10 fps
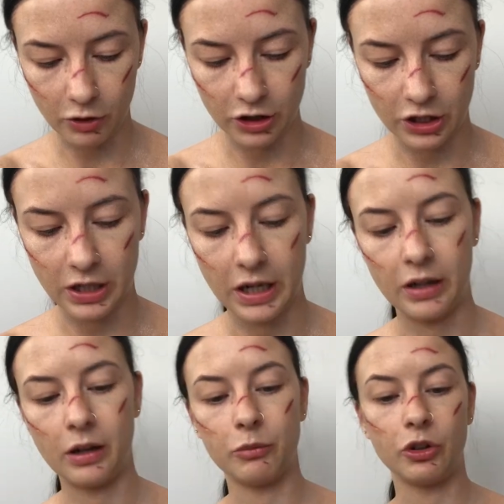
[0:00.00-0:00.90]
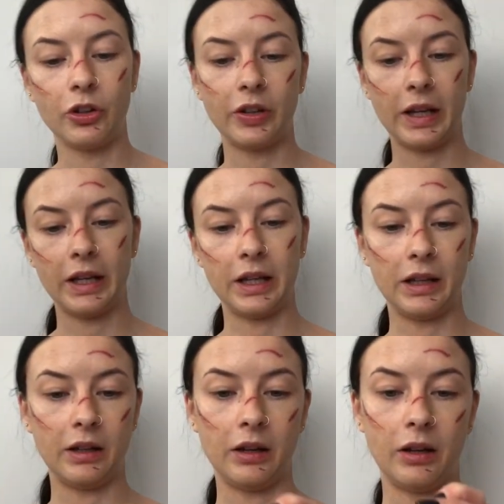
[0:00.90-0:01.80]
rushing in. I'm just
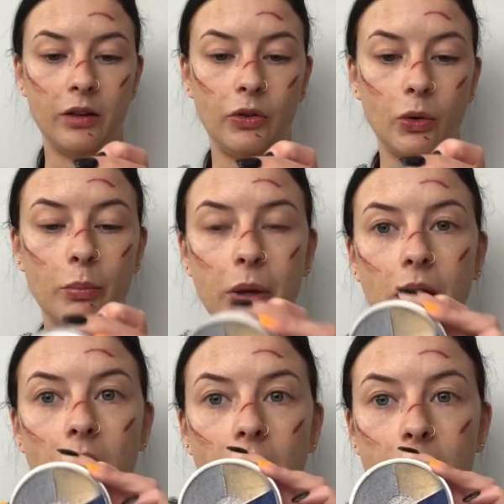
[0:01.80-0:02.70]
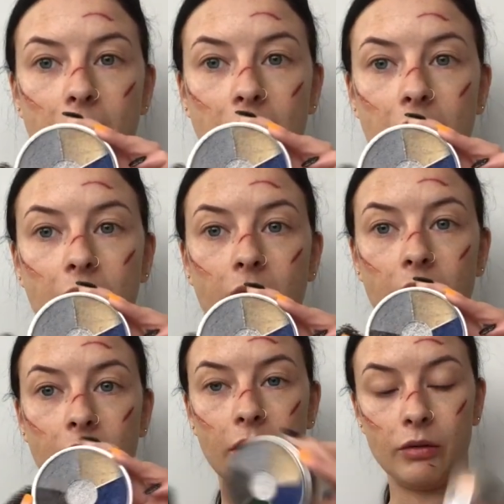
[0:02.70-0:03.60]
taking the zombie colour palette
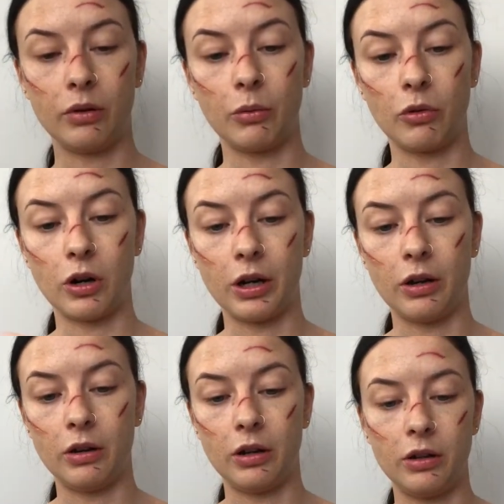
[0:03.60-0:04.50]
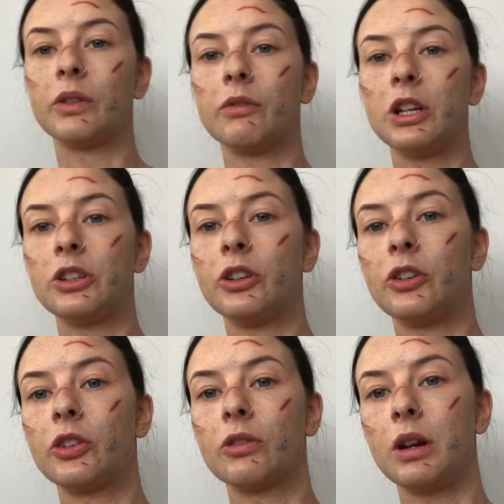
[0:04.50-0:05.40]
from Kryolan. Richard's
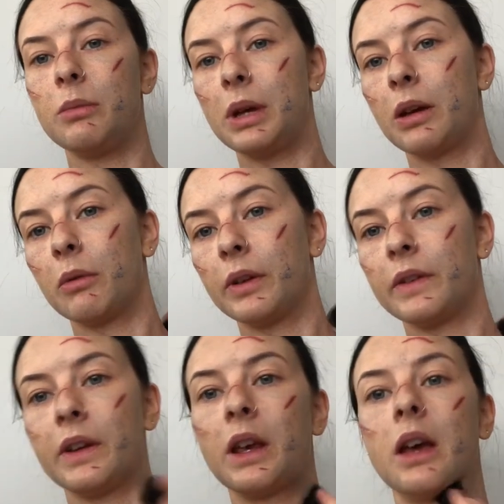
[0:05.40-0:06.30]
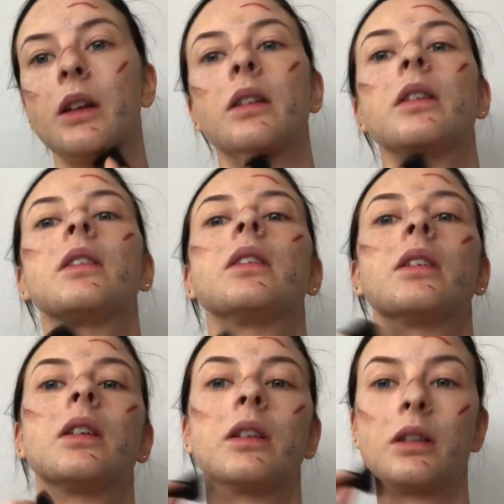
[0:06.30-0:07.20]
screaming once again.
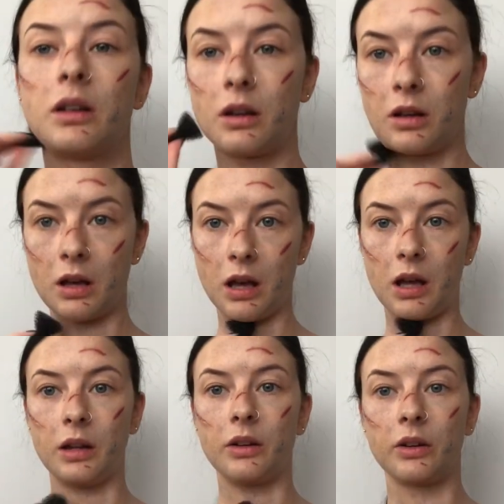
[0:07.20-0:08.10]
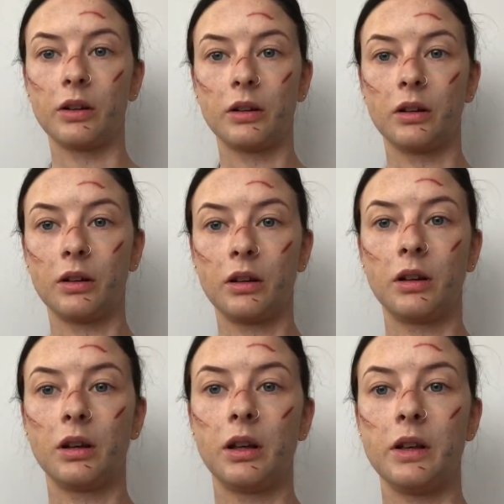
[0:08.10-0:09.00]
And
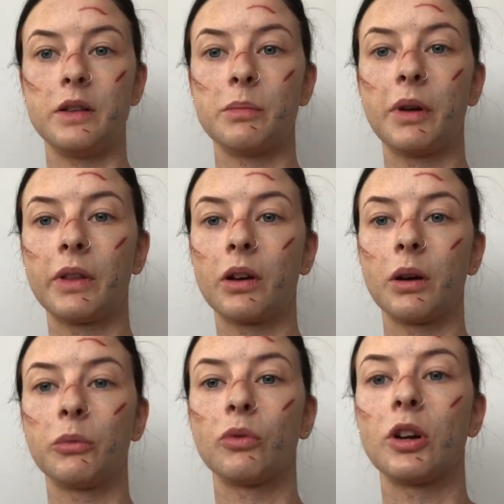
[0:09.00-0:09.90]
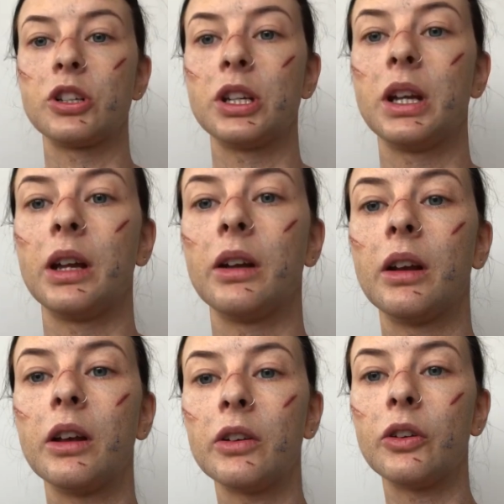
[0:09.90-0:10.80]
his mother comes rushing in
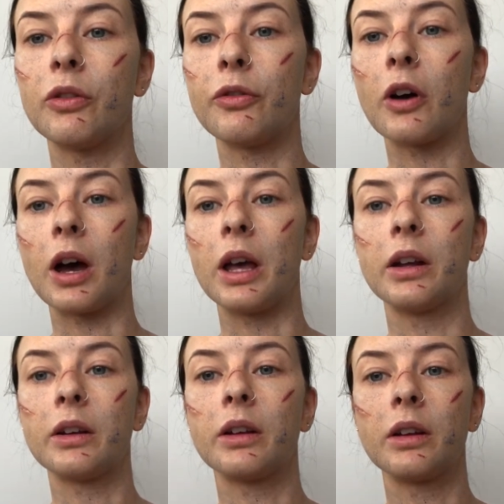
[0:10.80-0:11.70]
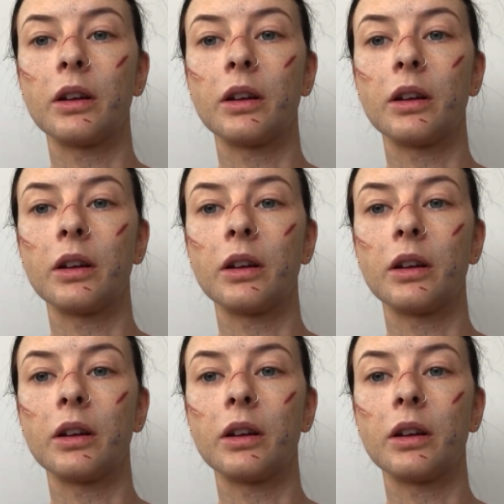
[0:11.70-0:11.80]
to find